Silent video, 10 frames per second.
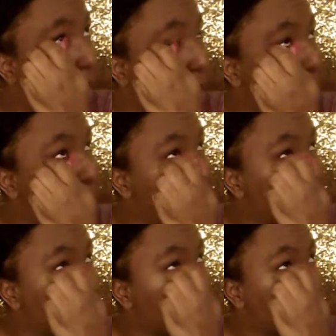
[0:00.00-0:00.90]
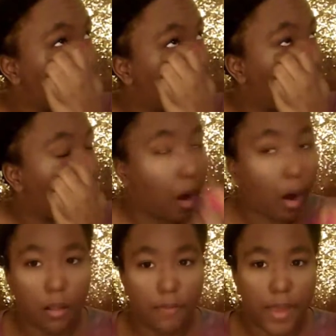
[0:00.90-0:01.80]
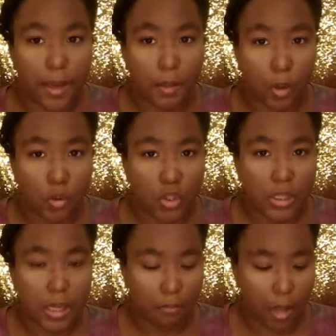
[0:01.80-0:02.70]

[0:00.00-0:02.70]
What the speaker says: after all of that commotion, I'm